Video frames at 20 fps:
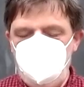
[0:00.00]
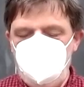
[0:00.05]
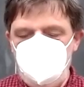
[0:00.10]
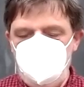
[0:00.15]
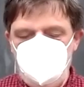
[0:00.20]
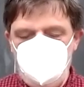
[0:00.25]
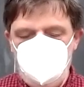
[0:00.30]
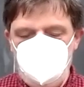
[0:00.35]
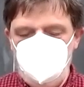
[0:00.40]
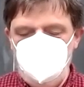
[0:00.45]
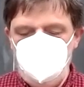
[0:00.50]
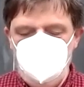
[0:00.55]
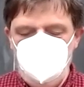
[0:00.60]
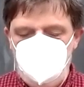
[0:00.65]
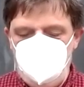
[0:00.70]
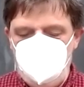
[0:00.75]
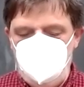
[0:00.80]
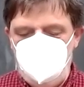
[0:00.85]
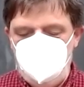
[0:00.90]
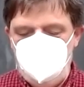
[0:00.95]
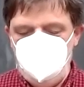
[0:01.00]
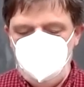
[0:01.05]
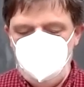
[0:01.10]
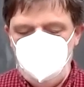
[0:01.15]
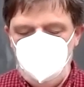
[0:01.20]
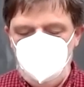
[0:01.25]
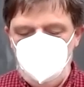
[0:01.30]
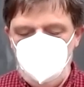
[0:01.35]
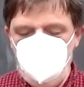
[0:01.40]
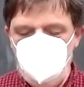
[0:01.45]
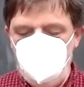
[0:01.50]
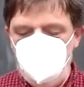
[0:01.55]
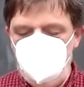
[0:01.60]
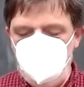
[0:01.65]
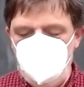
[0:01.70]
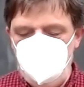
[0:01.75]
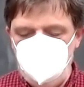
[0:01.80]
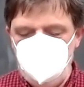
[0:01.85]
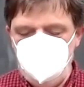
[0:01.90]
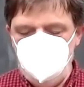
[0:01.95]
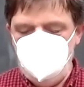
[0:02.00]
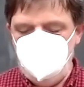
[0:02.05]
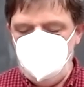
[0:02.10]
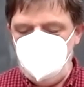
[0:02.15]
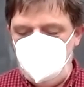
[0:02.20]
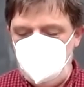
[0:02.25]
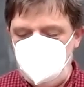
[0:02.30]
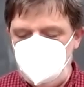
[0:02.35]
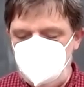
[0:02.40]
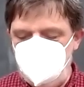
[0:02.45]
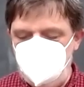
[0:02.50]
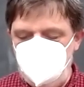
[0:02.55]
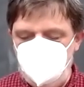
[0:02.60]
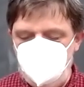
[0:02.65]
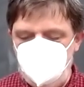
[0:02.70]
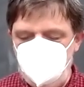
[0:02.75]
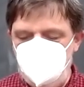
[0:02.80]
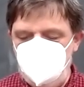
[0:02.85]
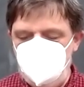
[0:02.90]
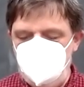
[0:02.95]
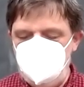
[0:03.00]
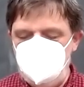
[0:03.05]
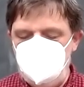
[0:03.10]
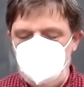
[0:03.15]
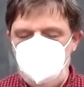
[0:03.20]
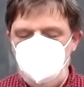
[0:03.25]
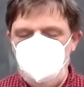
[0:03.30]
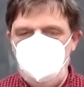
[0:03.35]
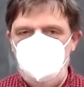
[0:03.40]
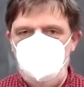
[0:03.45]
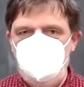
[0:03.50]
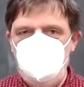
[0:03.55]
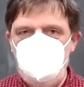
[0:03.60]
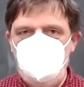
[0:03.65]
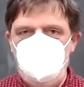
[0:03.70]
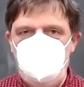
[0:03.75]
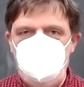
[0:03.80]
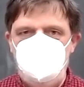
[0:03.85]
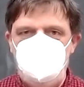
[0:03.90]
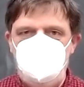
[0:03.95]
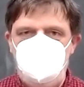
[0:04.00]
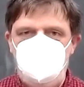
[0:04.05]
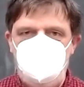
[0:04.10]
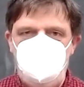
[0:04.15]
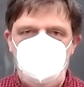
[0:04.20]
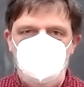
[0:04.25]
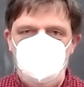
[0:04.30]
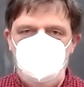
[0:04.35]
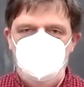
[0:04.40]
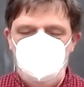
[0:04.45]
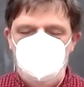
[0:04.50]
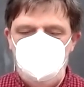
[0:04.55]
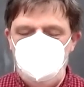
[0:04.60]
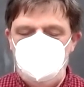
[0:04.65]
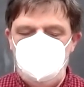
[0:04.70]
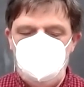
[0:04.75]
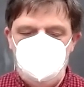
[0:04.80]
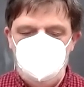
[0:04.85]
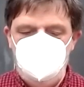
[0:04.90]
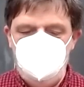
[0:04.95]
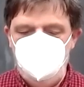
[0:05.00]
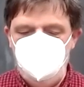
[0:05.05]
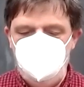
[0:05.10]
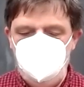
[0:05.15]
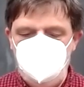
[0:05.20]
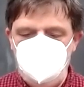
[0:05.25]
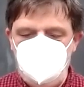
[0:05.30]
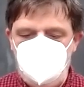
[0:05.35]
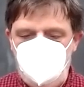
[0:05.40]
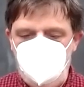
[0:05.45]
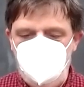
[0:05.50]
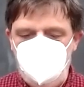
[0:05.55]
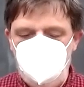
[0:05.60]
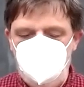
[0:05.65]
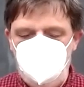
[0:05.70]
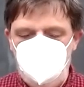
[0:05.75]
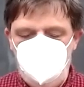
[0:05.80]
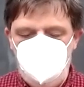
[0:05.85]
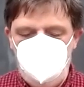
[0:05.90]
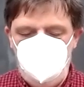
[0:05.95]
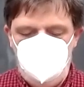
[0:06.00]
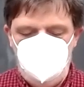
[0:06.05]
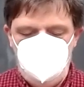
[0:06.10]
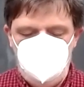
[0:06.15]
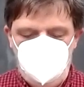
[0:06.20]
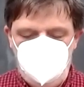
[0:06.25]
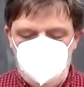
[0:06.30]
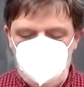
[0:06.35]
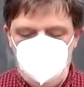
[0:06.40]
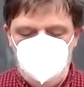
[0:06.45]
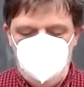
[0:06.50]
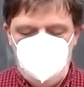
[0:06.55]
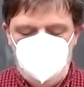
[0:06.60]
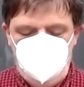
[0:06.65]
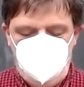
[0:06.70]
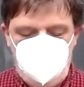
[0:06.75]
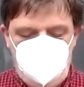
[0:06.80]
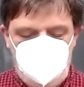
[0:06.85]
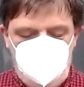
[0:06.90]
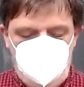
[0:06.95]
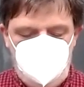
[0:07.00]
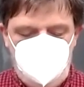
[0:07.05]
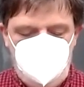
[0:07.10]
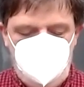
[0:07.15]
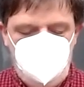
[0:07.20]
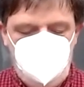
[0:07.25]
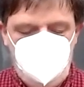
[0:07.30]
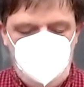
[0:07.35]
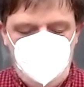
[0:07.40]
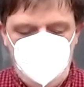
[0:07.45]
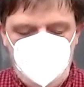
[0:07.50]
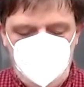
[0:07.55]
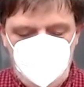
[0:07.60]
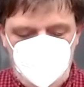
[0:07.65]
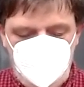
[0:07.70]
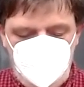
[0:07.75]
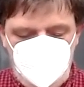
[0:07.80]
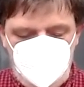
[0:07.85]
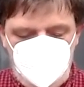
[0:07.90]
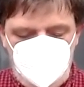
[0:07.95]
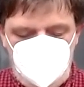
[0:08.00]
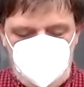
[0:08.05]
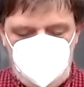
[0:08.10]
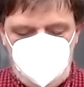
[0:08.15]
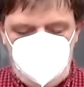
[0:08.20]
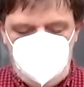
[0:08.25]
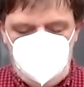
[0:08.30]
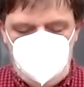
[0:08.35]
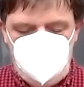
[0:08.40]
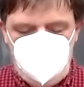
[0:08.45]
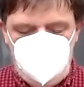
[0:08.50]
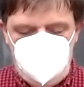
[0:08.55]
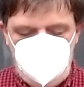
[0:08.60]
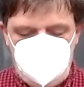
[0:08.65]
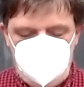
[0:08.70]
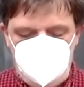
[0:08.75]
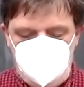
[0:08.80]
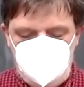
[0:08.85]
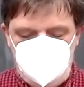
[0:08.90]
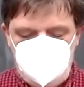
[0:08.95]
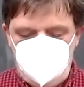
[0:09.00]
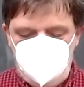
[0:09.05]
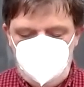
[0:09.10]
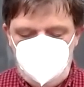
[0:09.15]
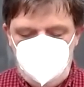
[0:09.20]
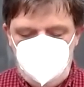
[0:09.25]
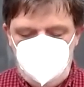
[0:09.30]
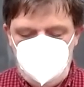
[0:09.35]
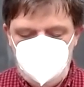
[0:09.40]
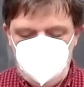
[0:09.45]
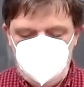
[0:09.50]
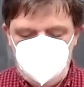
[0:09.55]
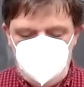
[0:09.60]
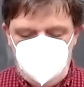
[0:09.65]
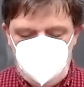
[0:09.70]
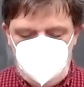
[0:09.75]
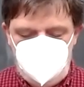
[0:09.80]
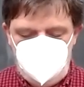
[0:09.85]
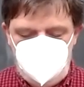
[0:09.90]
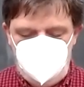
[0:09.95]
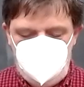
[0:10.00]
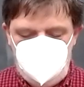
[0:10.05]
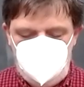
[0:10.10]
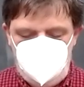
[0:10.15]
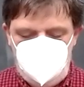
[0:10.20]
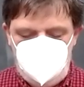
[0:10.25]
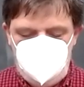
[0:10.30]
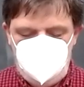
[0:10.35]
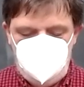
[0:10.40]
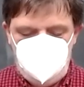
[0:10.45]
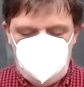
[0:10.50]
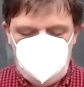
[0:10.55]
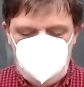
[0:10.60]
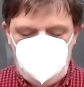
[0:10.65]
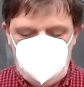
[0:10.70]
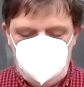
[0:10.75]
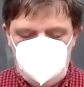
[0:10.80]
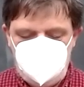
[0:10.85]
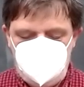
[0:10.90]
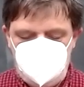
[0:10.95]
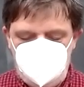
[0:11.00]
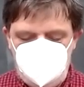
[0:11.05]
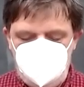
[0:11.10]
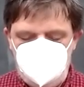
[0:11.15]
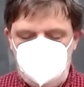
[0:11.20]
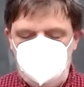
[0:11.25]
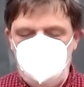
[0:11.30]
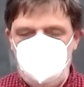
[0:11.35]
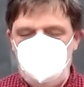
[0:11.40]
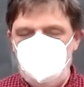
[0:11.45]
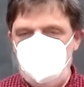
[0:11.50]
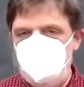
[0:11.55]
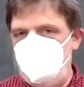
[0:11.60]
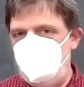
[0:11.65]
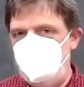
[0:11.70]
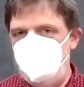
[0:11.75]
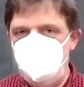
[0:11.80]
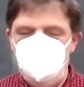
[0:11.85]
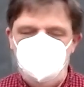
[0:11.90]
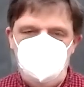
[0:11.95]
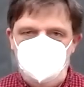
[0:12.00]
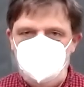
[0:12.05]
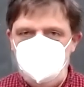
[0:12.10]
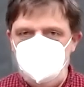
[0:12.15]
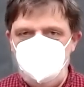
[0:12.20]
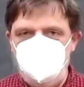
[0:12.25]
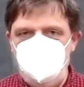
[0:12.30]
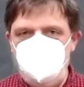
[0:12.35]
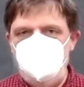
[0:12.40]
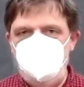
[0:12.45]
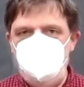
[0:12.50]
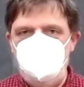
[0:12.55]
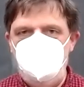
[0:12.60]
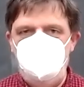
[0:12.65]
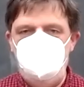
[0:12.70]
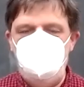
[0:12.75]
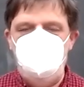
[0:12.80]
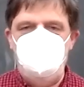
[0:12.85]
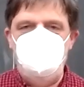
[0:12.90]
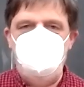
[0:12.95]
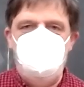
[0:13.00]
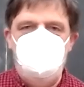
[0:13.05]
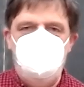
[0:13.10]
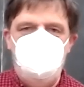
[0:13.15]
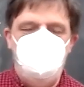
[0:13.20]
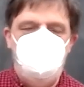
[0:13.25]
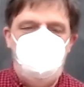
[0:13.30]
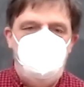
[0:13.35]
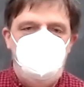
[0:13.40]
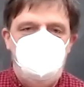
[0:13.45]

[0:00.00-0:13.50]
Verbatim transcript: if you are quoting texts that were assigned for the course, then you can just give the title and the page number. Uh, if you cite something else, then uh, just somehow or other give me enough information so I can